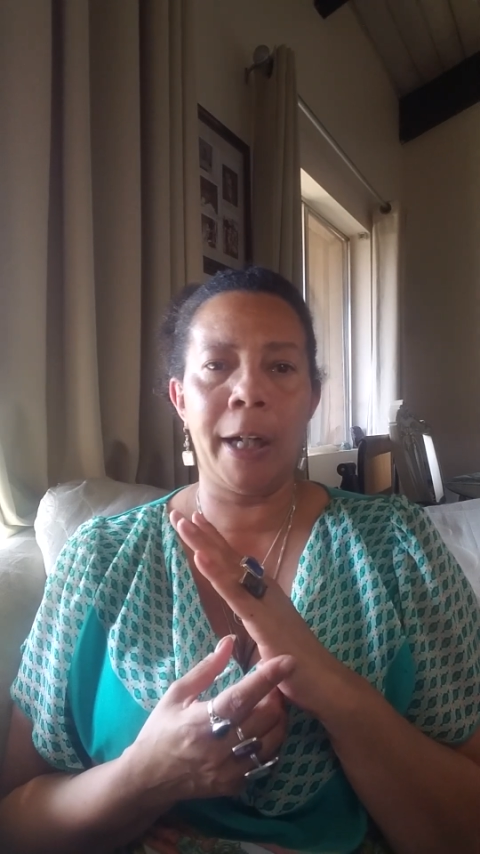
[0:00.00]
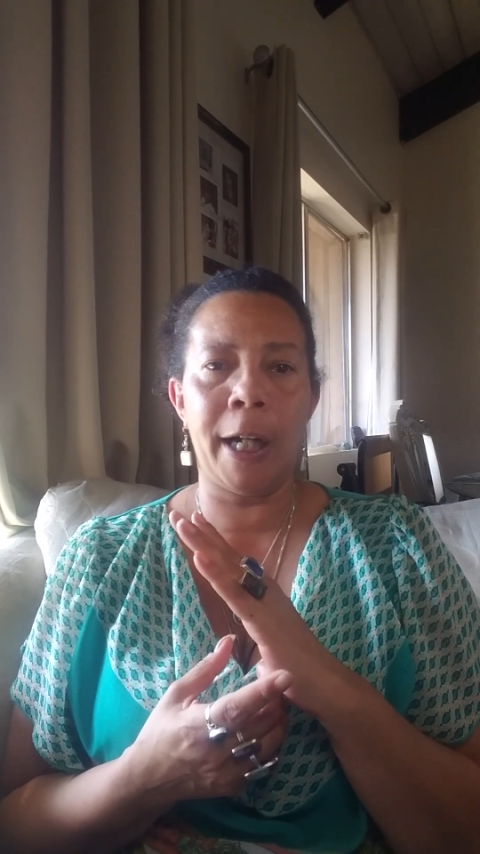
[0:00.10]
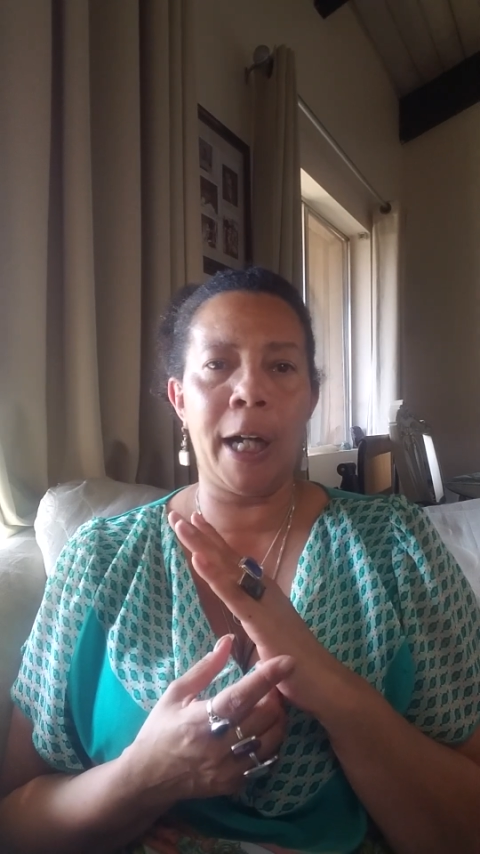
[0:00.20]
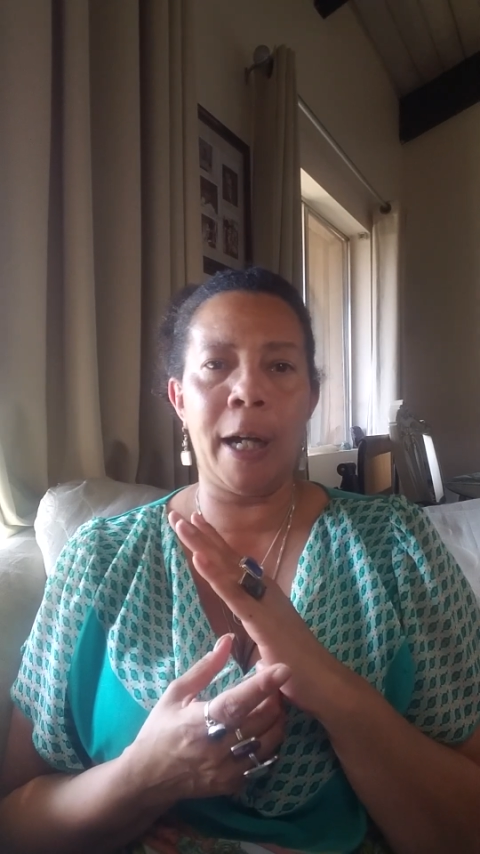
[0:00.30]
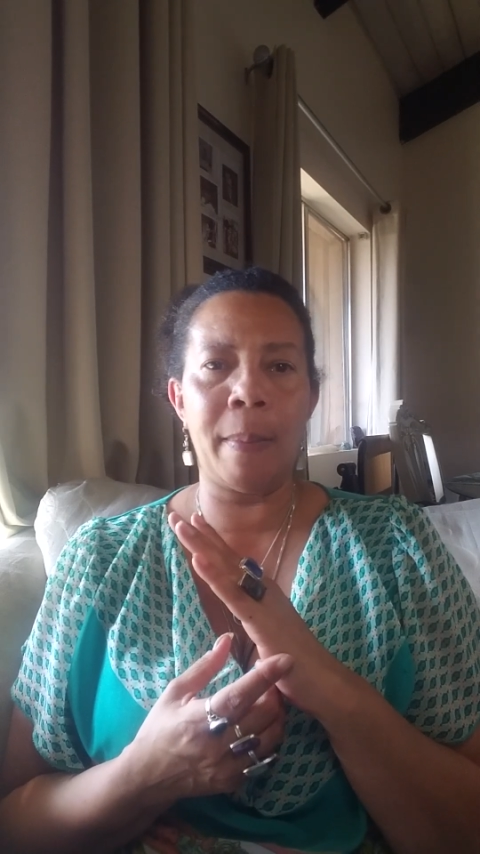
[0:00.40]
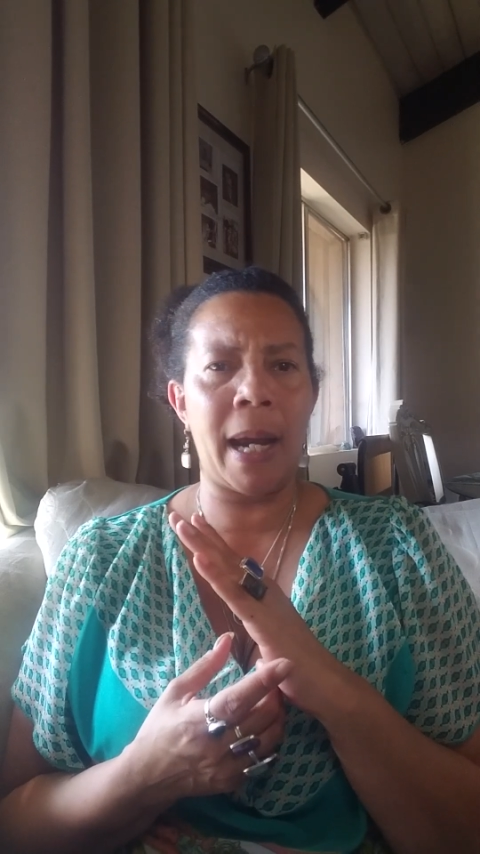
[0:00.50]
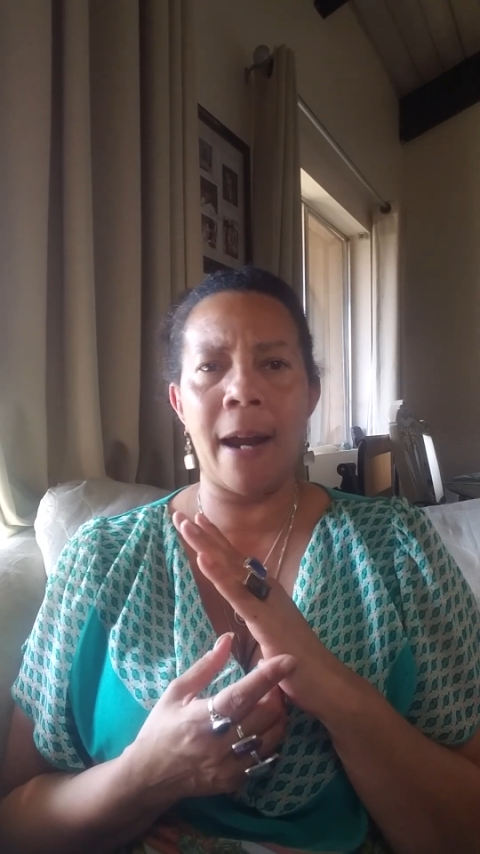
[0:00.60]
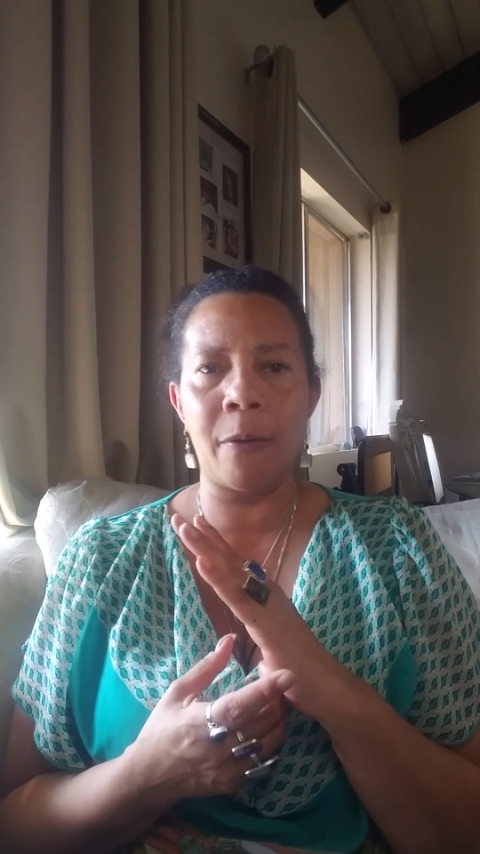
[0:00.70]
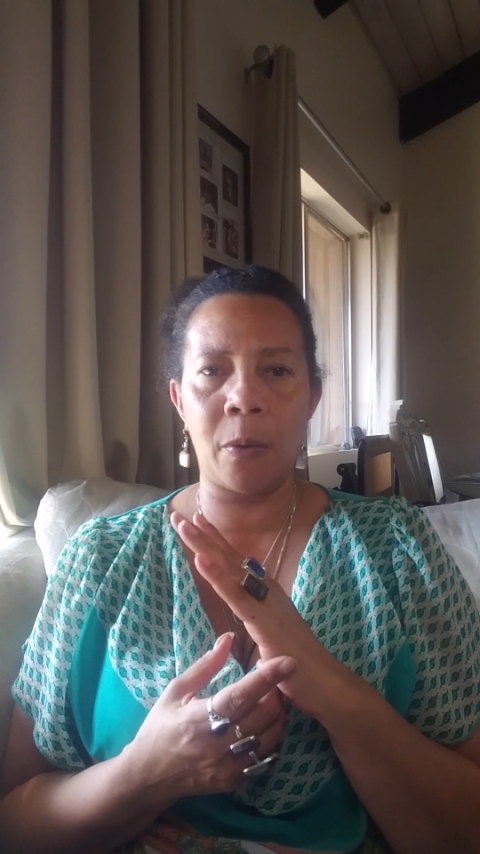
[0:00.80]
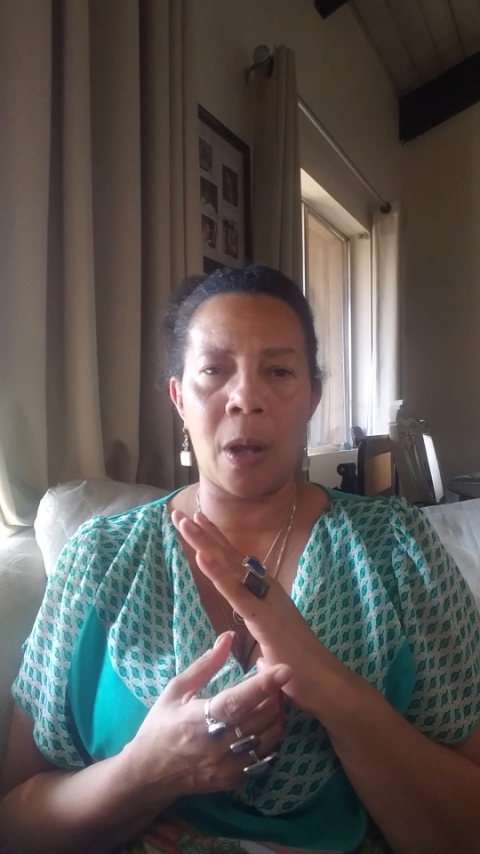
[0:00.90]
I
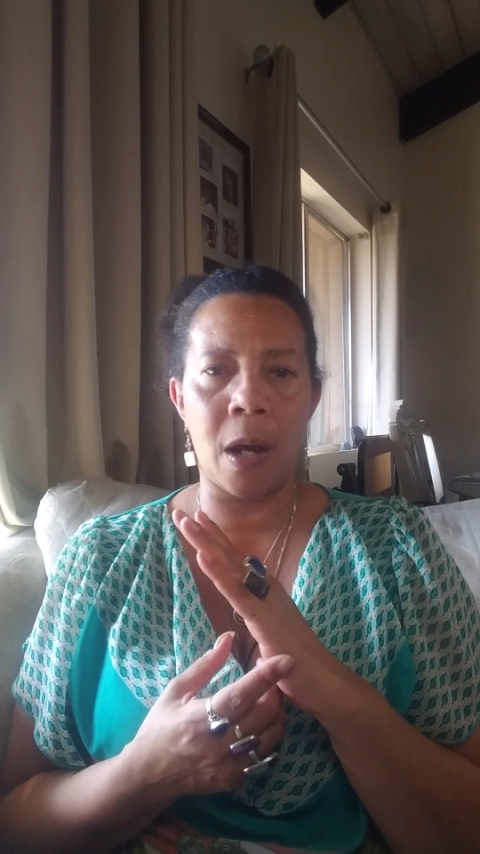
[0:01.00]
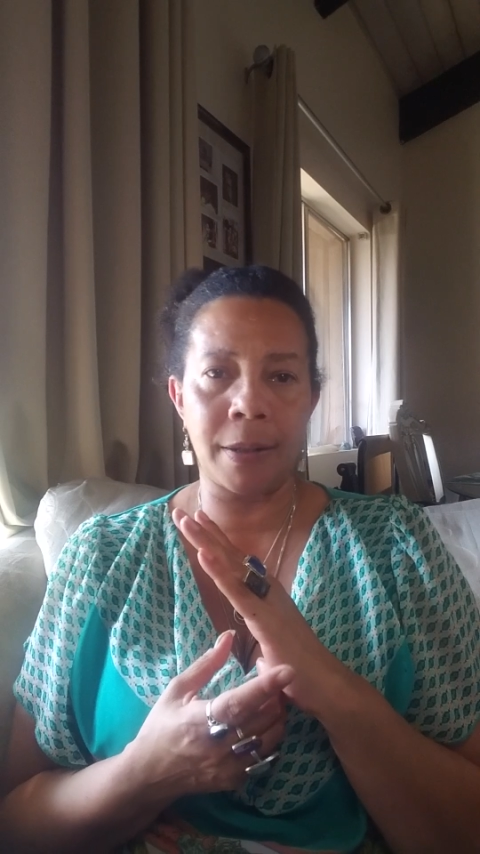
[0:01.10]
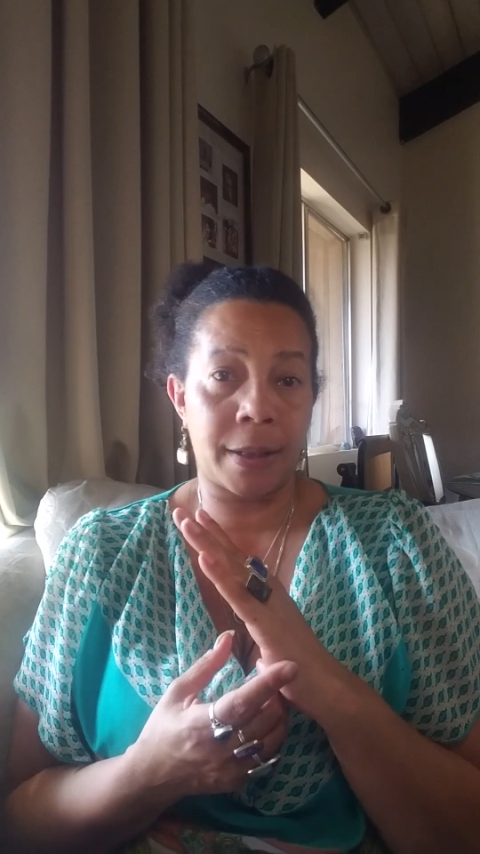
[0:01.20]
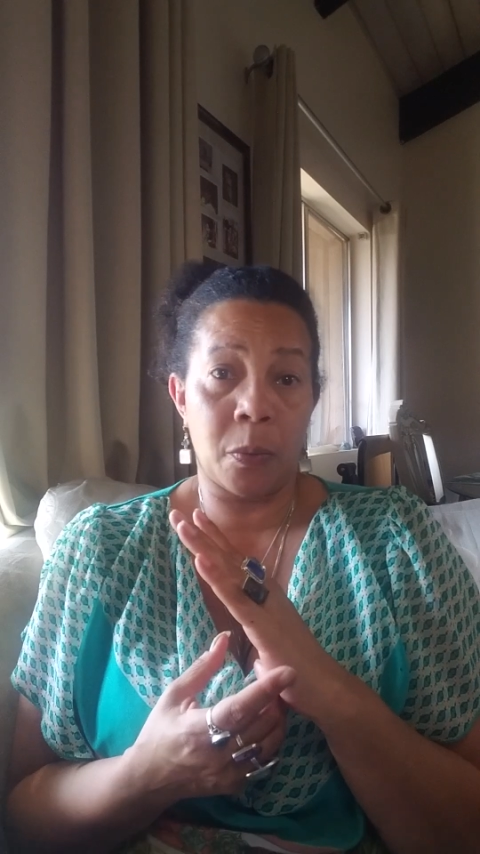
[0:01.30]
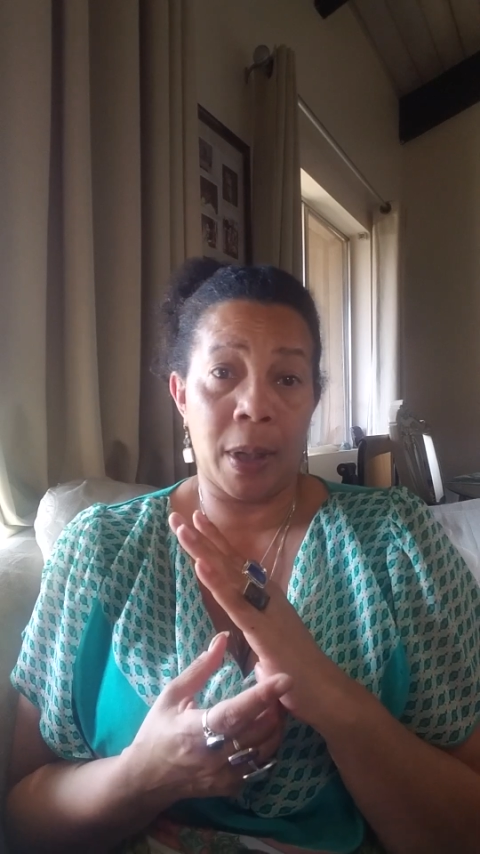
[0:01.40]
haven't lost the